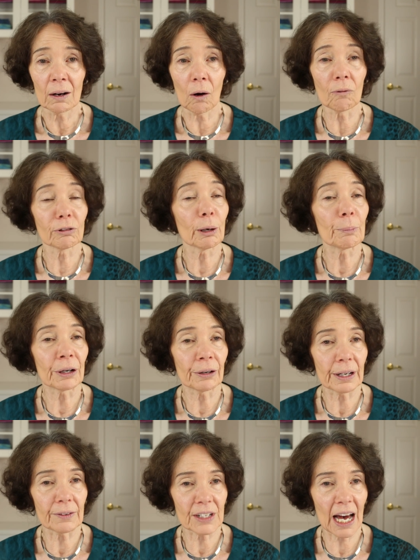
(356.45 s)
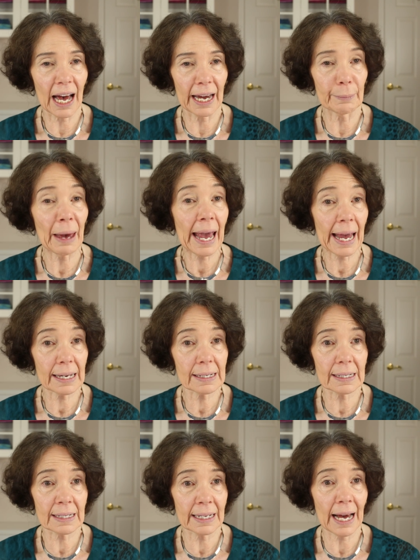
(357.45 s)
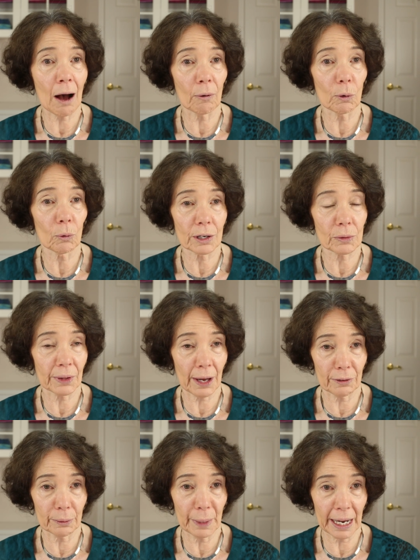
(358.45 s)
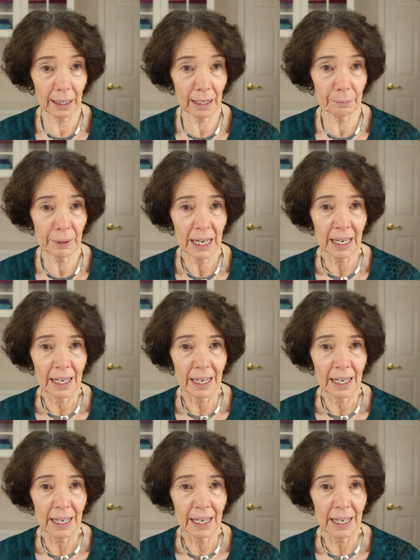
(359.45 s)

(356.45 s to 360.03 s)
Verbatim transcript: over a period of time and to see how it worked with other makeup.